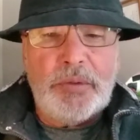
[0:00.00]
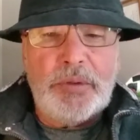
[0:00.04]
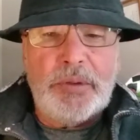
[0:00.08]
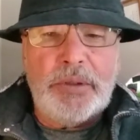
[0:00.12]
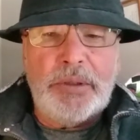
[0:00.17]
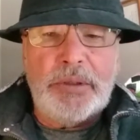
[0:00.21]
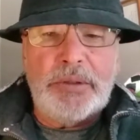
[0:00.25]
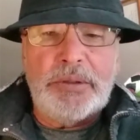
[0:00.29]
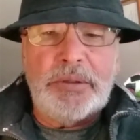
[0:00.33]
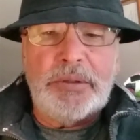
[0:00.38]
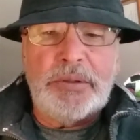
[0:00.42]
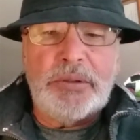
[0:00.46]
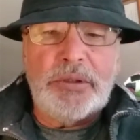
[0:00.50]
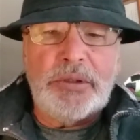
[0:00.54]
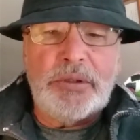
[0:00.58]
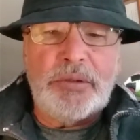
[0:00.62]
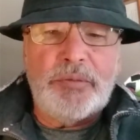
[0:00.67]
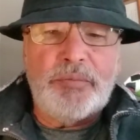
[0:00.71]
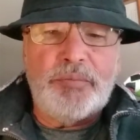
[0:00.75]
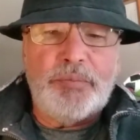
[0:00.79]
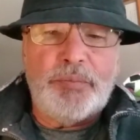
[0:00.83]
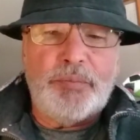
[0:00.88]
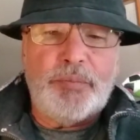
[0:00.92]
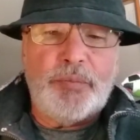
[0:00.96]
is
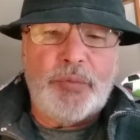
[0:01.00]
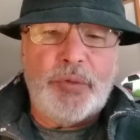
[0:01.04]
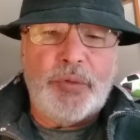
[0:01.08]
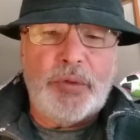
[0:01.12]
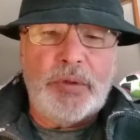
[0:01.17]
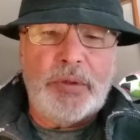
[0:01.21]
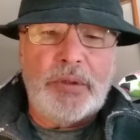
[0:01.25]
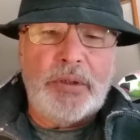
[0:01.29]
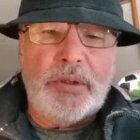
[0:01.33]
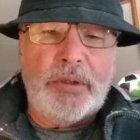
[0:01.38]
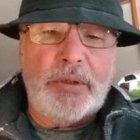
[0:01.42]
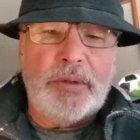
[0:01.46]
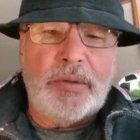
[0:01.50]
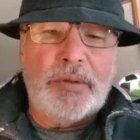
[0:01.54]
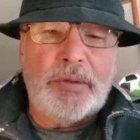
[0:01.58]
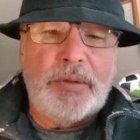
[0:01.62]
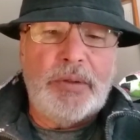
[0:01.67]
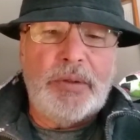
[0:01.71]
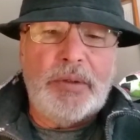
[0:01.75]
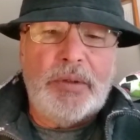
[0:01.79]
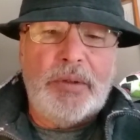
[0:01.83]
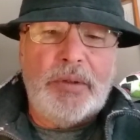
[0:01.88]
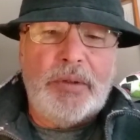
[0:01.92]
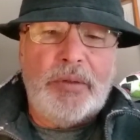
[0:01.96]
just
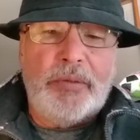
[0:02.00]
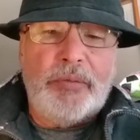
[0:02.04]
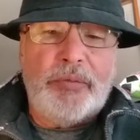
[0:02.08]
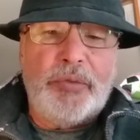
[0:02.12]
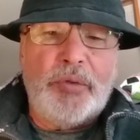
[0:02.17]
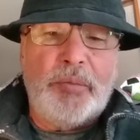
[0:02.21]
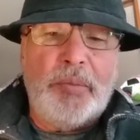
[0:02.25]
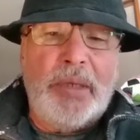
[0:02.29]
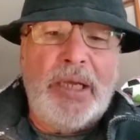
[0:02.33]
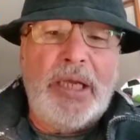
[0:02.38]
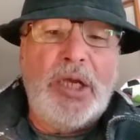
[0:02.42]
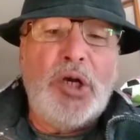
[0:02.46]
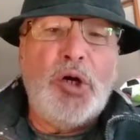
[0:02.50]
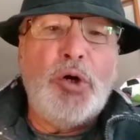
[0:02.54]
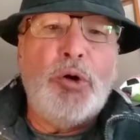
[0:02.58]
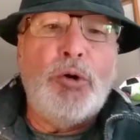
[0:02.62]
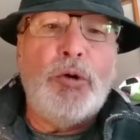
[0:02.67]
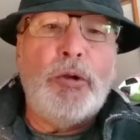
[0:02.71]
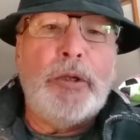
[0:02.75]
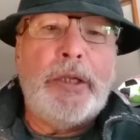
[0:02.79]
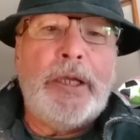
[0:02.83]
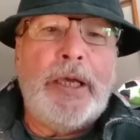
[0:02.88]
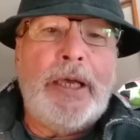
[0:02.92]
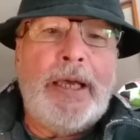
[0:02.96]
for my
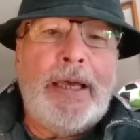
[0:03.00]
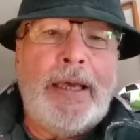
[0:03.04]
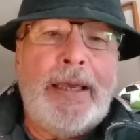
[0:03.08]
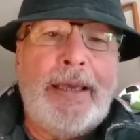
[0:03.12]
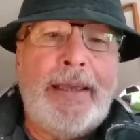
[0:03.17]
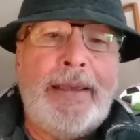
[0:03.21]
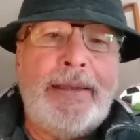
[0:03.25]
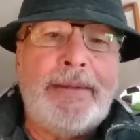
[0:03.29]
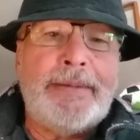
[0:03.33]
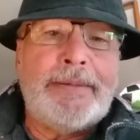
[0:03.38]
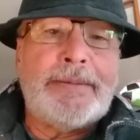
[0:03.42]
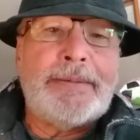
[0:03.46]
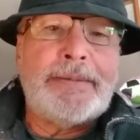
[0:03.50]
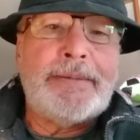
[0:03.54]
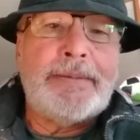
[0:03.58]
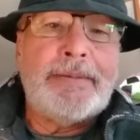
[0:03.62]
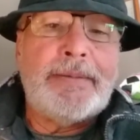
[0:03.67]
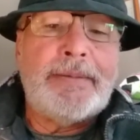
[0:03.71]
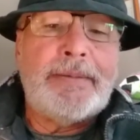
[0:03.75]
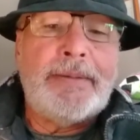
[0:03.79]
old eyes,